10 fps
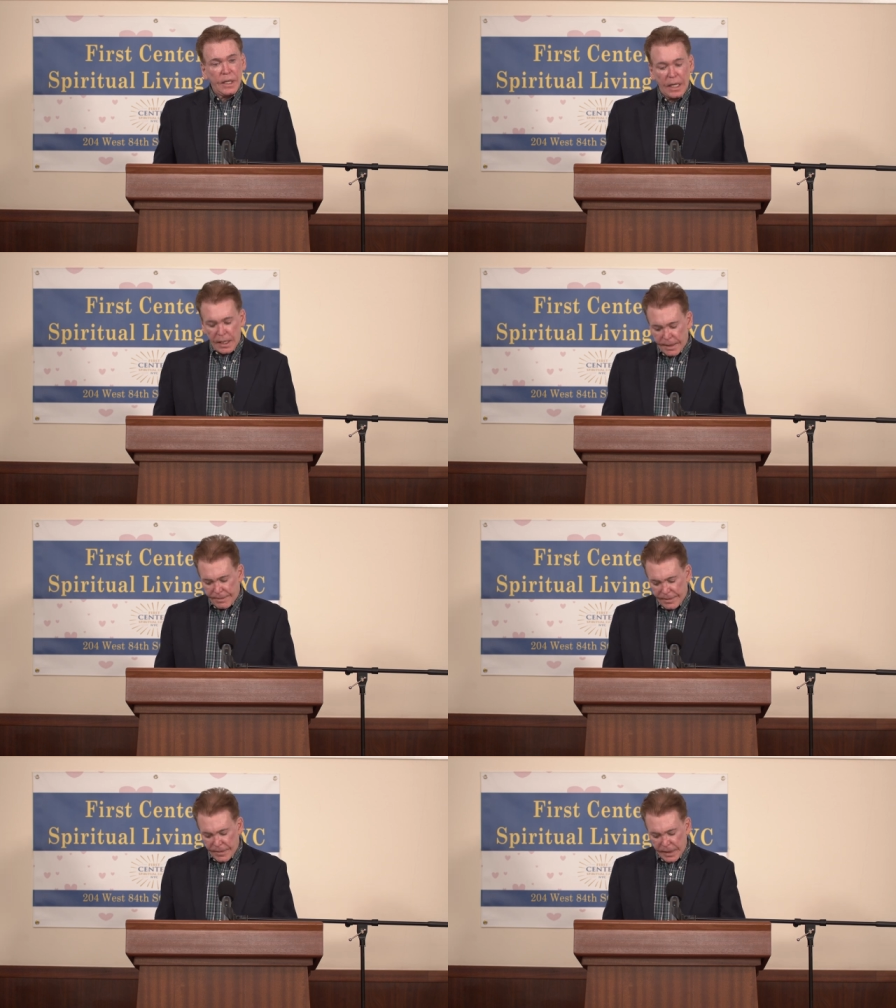
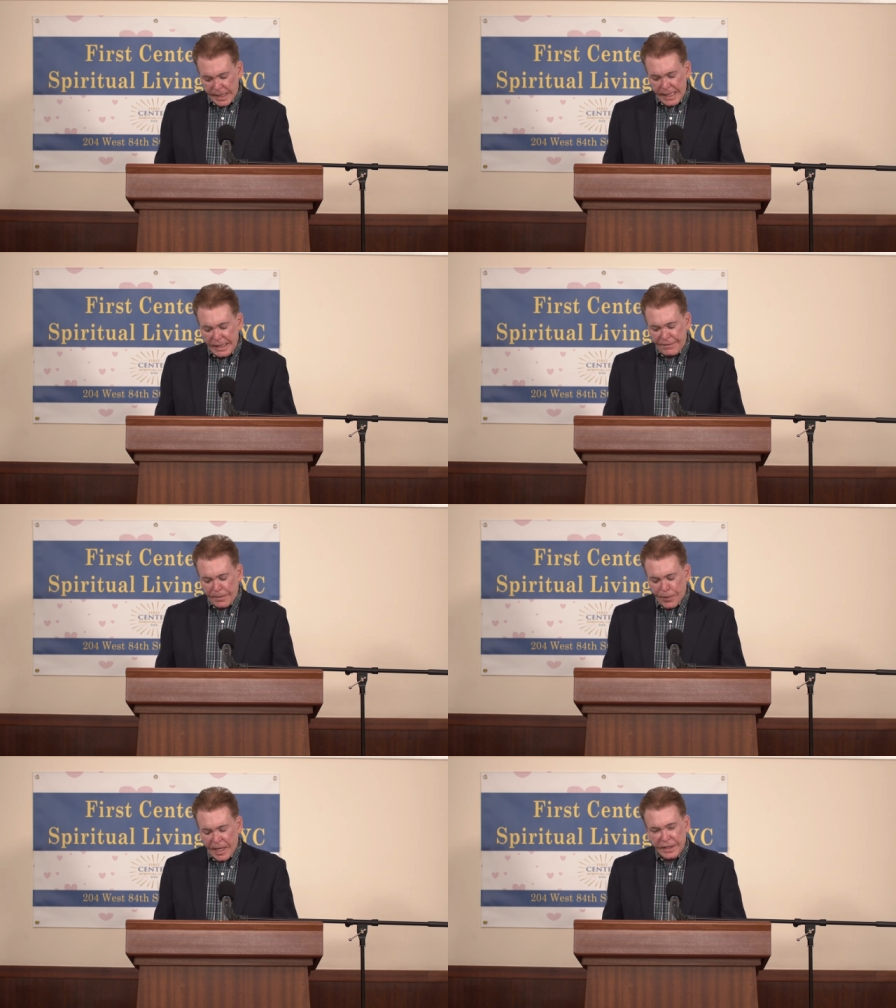Um, any of the
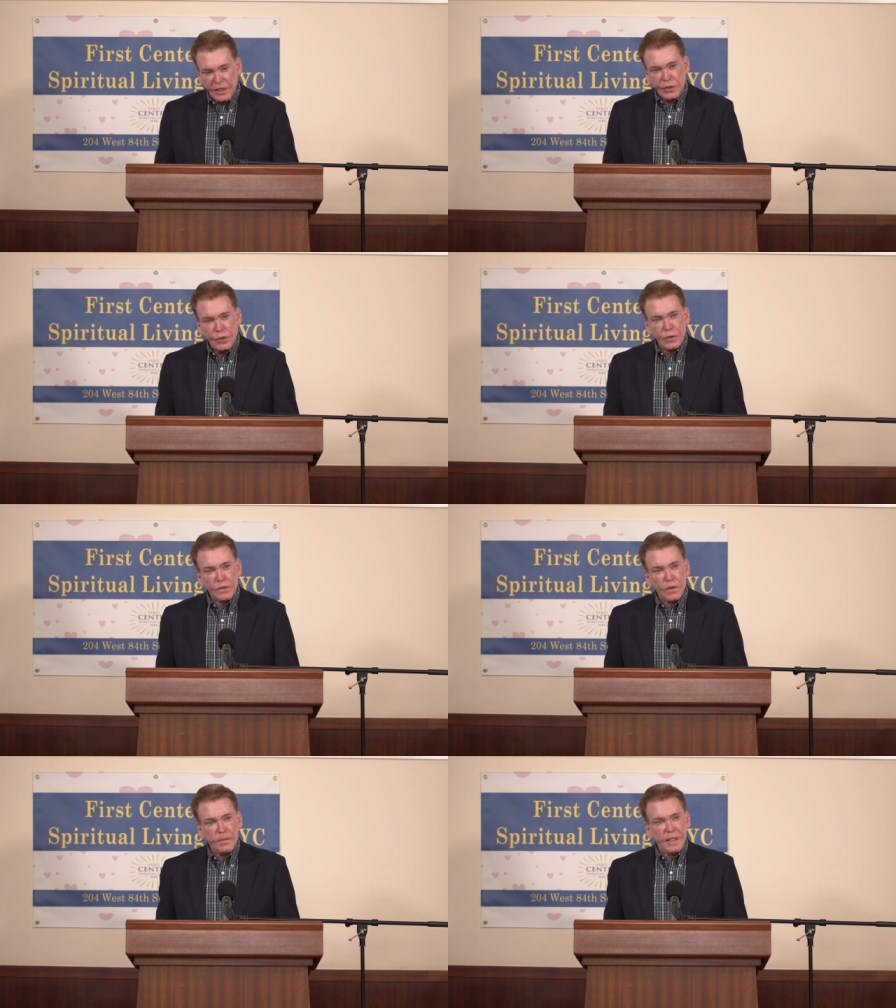practitioners
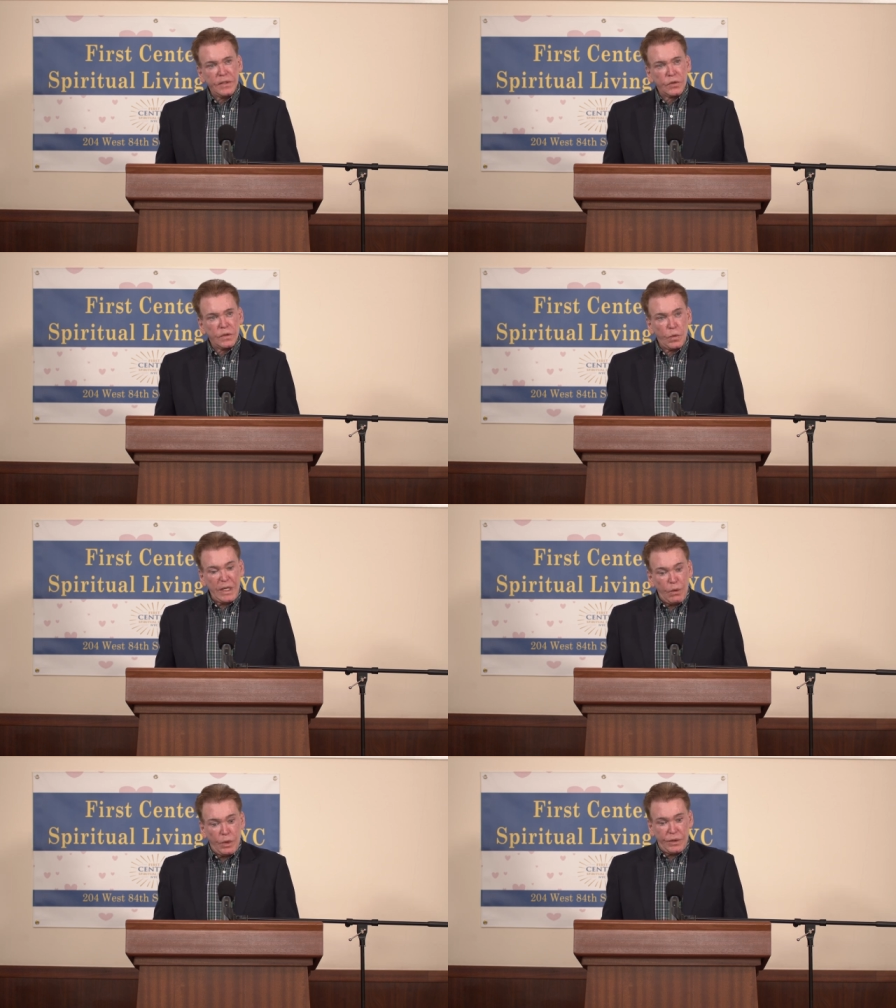or the ministers,
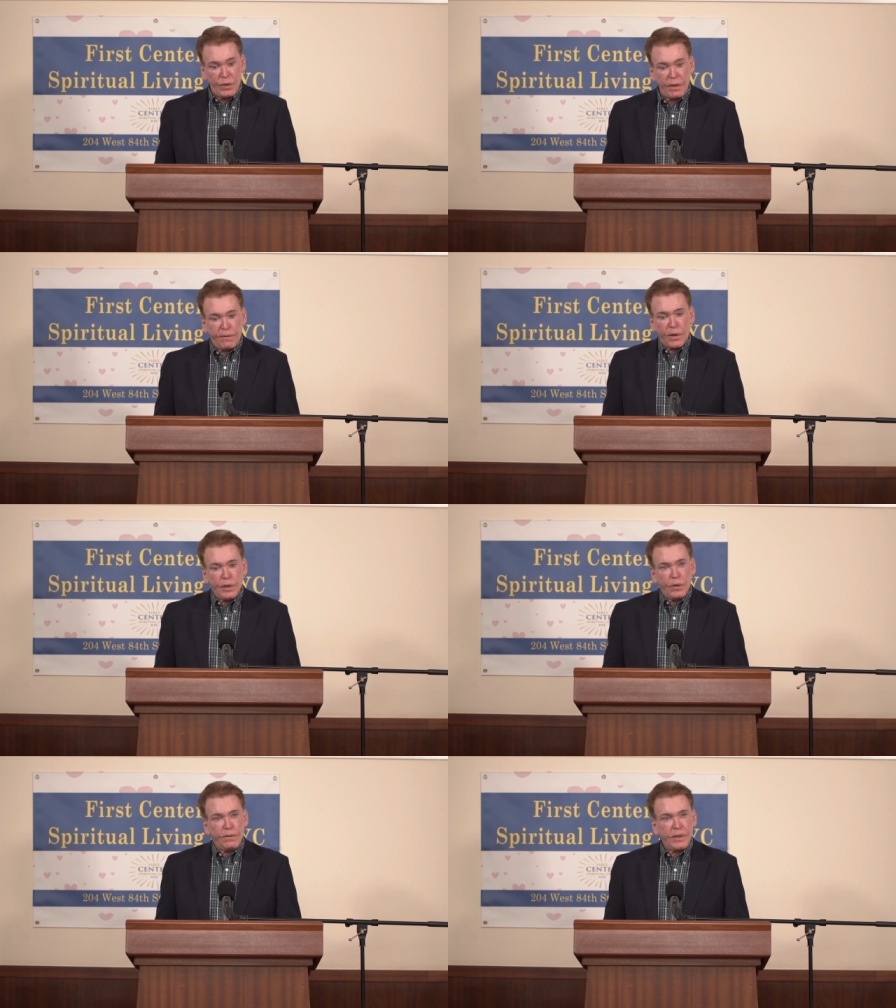we would do it for
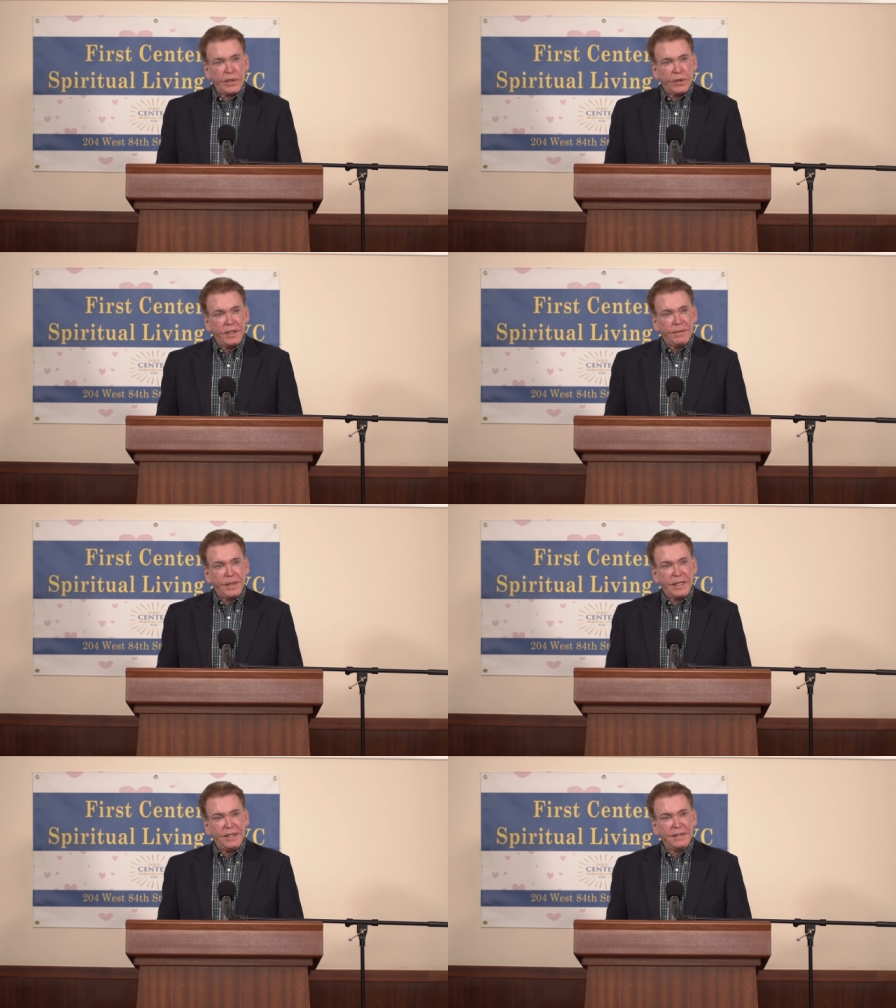you if we could,
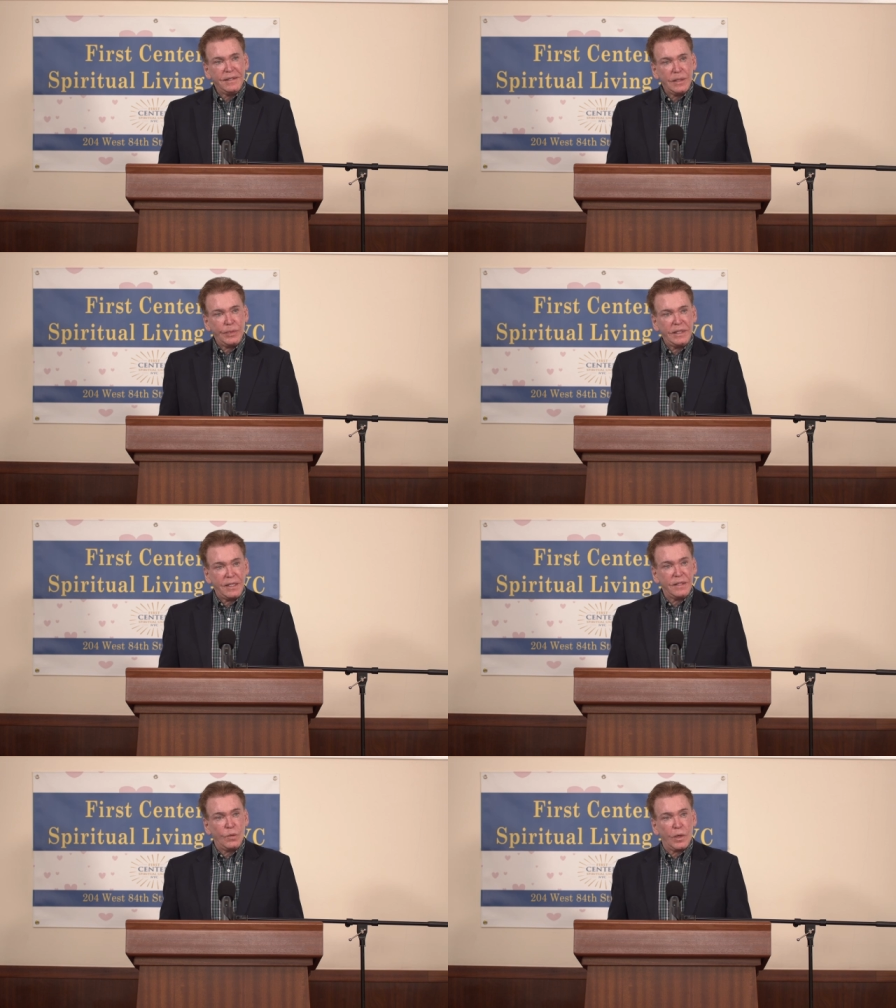but it simply
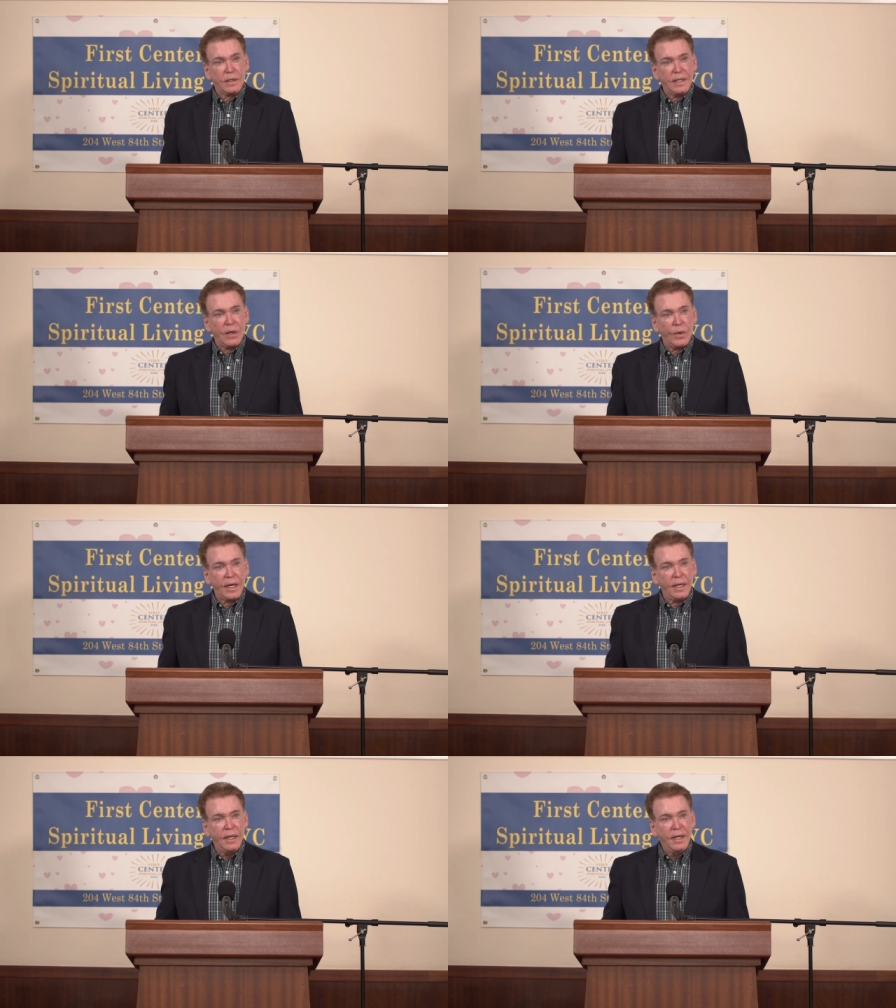doesn't work that way.